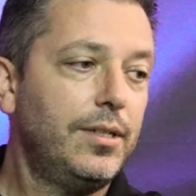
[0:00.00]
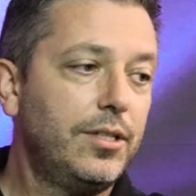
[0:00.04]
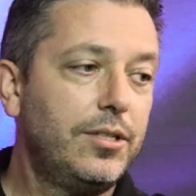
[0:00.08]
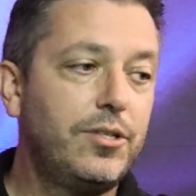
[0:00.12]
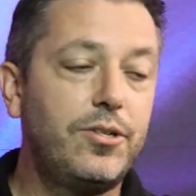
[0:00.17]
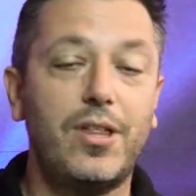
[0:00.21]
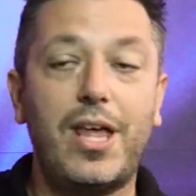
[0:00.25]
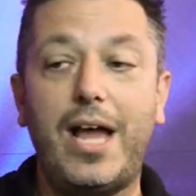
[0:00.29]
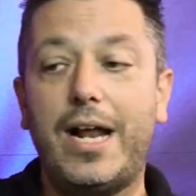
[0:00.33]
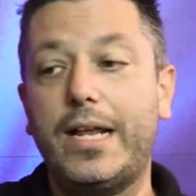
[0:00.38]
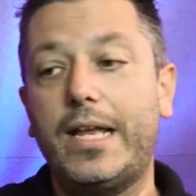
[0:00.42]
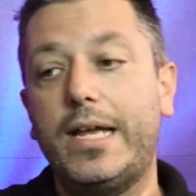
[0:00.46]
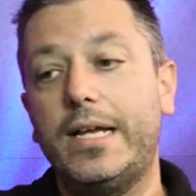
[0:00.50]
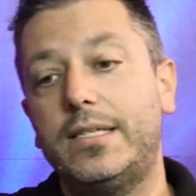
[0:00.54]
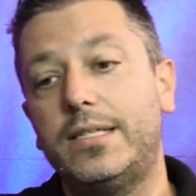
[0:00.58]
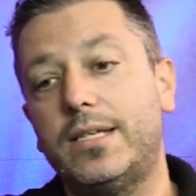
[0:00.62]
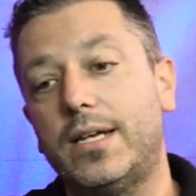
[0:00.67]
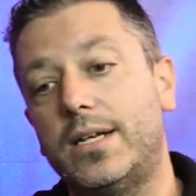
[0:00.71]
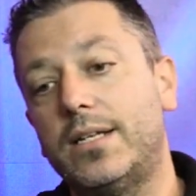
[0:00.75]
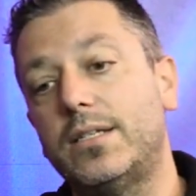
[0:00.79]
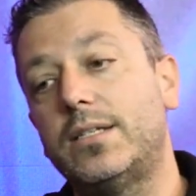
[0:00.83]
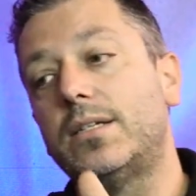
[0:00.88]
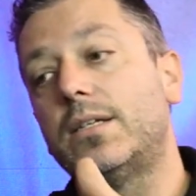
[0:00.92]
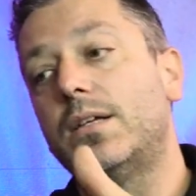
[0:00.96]
So that gets
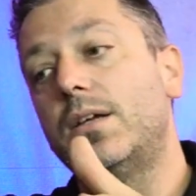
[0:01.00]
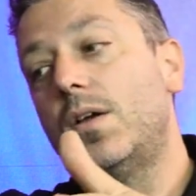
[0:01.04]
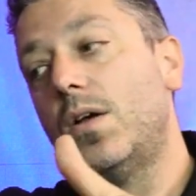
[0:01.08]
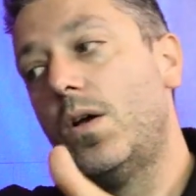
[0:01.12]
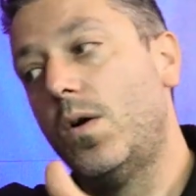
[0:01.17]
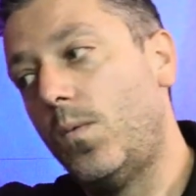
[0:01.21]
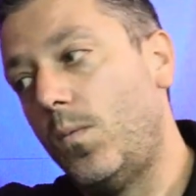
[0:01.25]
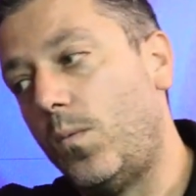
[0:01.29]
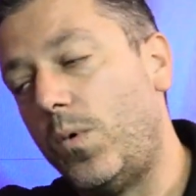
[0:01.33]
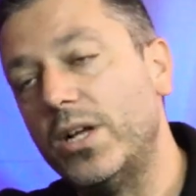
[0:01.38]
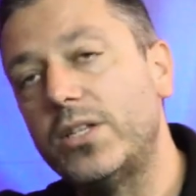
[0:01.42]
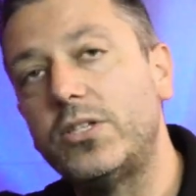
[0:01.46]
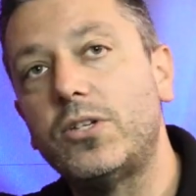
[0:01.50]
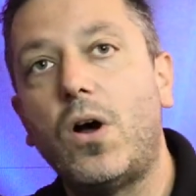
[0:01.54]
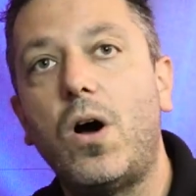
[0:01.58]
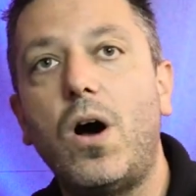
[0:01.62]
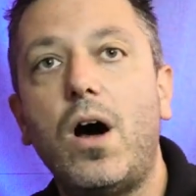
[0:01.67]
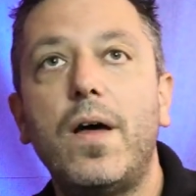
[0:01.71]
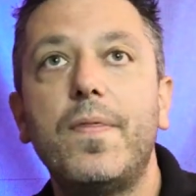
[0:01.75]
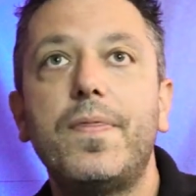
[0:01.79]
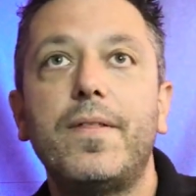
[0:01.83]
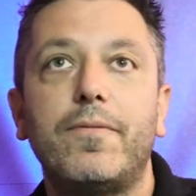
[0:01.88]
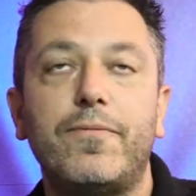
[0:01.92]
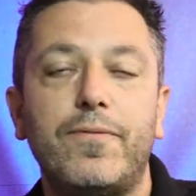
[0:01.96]
us what's
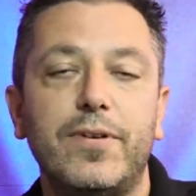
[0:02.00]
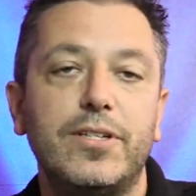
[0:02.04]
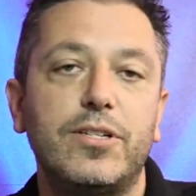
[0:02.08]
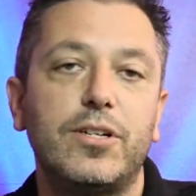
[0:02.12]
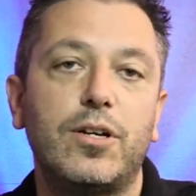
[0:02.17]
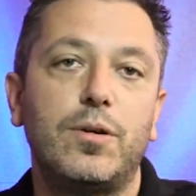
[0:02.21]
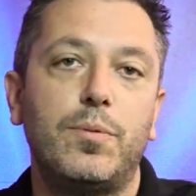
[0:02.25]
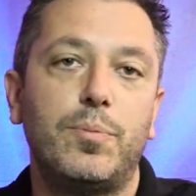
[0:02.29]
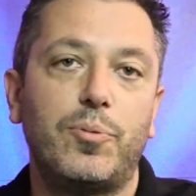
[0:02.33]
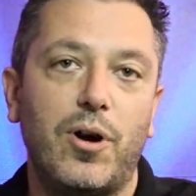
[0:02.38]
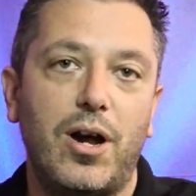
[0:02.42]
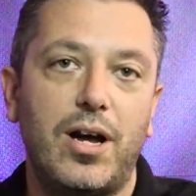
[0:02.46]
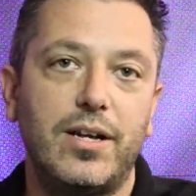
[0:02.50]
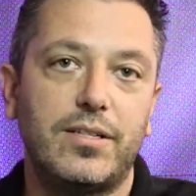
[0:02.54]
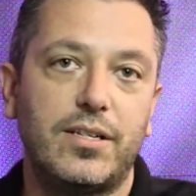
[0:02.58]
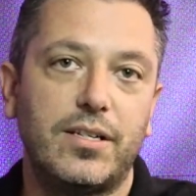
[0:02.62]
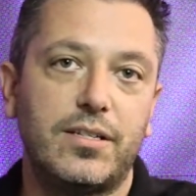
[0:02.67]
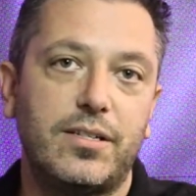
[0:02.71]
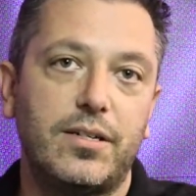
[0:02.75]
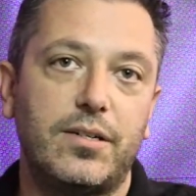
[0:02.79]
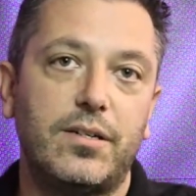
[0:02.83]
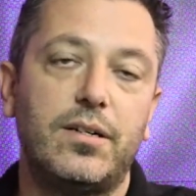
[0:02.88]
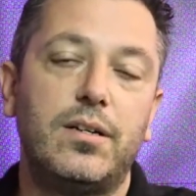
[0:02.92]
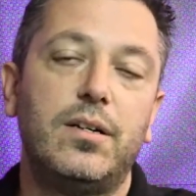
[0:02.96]
on the physical
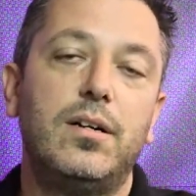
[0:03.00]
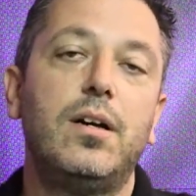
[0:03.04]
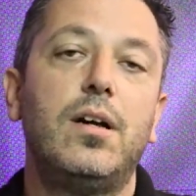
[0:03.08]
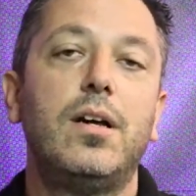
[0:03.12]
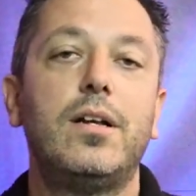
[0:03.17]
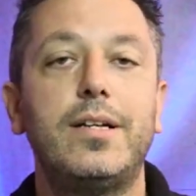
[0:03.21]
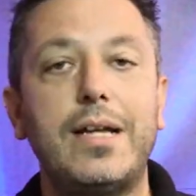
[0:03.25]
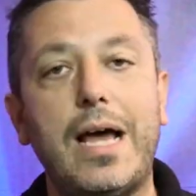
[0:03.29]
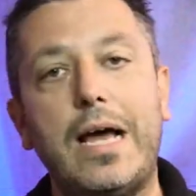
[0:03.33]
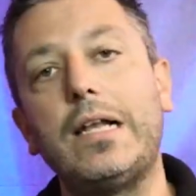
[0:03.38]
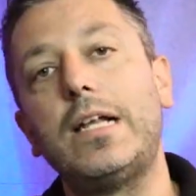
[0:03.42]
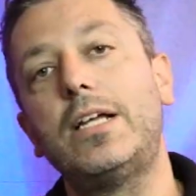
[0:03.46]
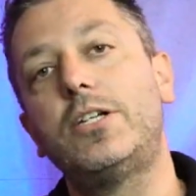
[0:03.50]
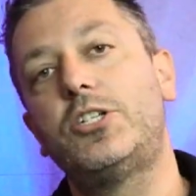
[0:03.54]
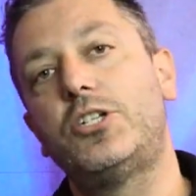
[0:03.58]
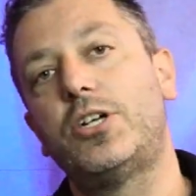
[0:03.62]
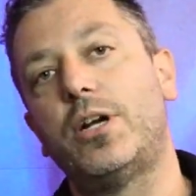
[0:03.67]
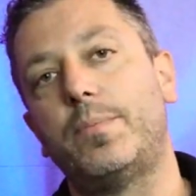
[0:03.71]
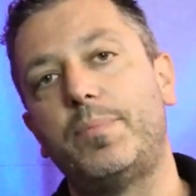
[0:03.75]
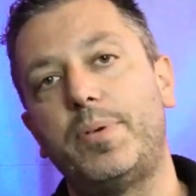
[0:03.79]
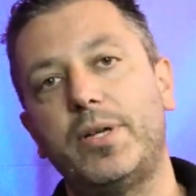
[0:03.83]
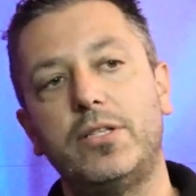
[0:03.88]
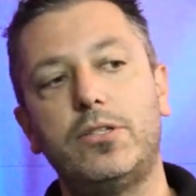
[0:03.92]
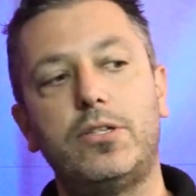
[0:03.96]
processor. Now let's
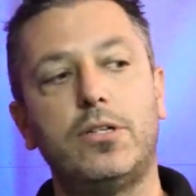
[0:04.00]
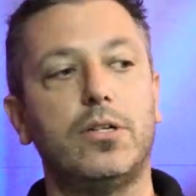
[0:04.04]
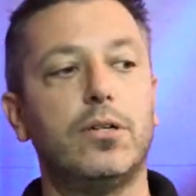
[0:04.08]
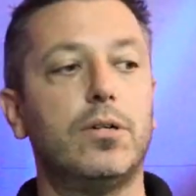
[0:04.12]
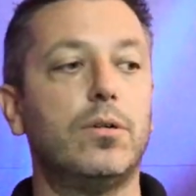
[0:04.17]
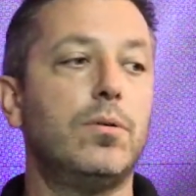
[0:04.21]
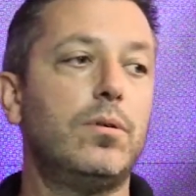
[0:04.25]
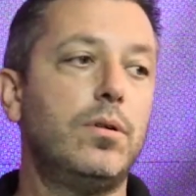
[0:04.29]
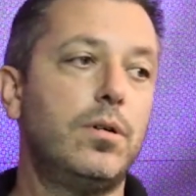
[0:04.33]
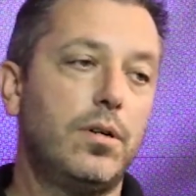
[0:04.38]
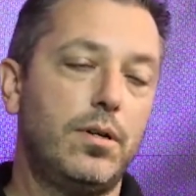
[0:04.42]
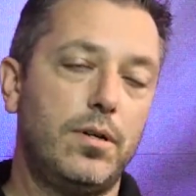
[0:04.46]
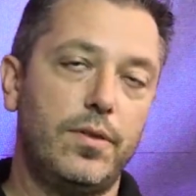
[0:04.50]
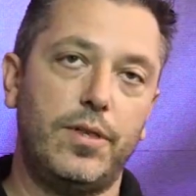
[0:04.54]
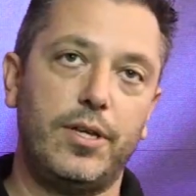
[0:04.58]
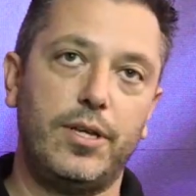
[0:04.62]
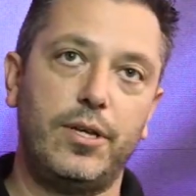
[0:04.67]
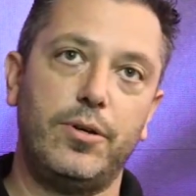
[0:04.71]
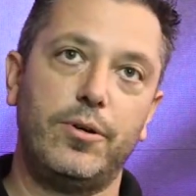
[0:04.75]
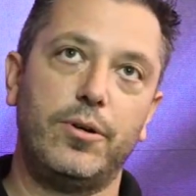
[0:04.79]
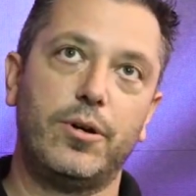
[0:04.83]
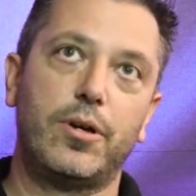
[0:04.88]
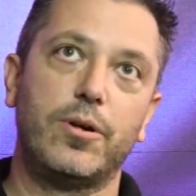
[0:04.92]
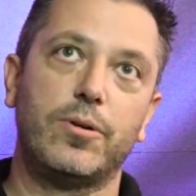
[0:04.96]
jump into
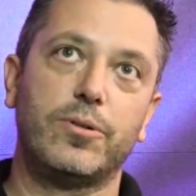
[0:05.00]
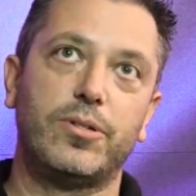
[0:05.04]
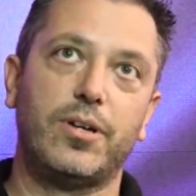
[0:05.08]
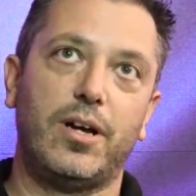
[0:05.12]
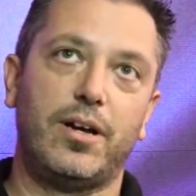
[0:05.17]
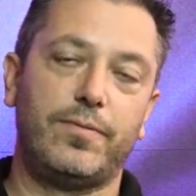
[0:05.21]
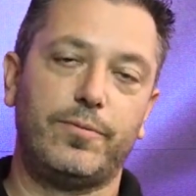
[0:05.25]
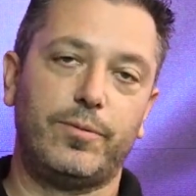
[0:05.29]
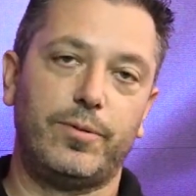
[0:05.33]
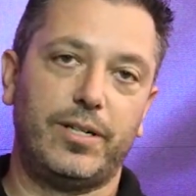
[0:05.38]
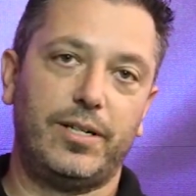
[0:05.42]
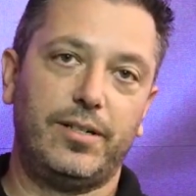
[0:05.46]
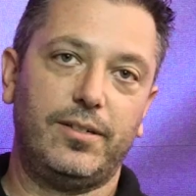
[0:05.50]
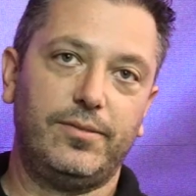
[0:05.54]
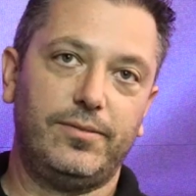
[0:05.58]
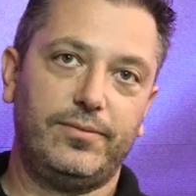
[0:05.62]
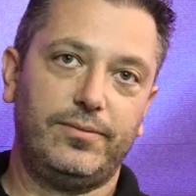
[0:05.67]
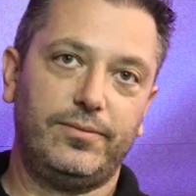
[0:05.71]
the UNICO software.